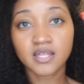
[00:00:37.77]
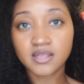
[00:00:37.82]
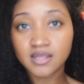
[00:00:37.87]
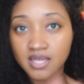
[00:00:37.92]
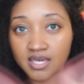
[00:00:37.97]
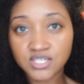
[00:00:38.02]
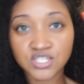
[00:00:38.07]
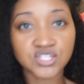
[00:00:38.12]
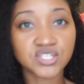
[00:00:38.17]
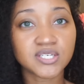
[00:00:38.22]

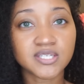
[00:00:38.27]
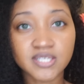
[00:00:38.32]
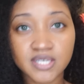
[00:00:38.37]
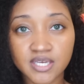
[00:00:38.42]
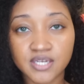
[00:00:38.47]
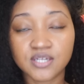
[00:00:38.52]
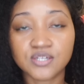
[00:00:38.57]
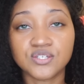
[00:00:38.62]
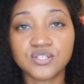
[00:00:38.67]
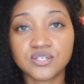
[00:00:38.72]
Let's just
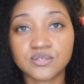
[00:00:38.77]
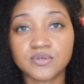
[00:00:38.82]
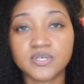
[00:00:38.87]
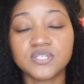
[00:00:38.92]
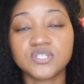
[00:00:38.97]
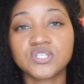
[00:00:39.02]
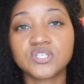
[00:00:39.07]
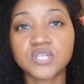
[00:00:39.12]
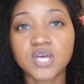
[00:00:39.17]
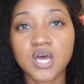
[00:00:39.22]
get into
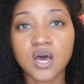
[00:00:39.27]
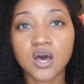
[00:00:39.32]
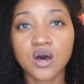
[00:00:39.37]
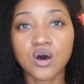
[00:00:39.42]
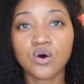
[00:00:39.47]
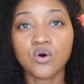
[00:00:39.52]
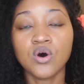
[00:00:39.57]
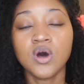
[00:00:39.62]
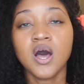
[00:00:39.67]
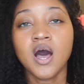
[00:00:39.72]
it.
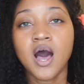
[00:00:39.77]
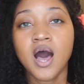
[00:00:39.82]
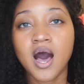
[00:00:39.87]
So